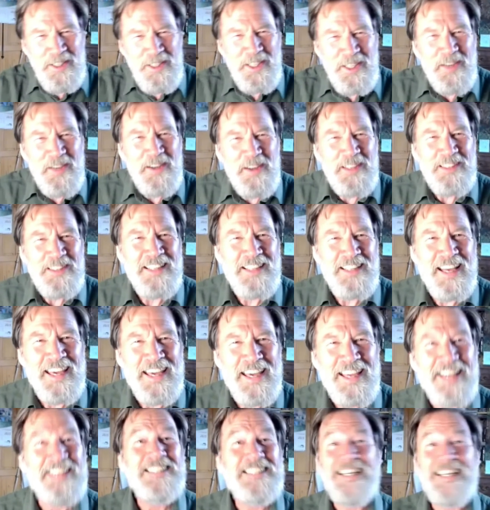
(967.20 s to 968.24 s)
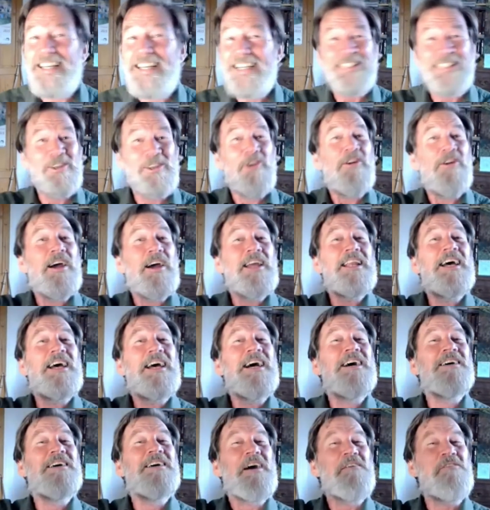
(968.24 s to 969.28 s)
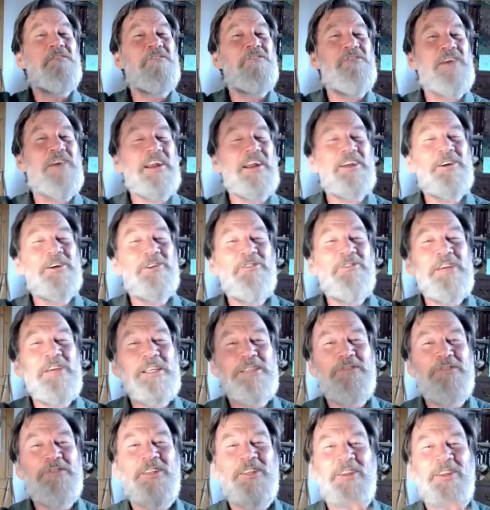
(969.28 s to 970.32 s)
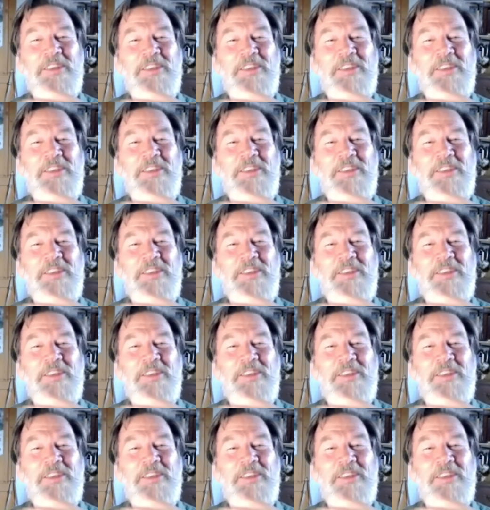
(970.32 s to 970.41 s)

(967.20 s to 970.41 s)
doing today? It's all right. Very good reason for doing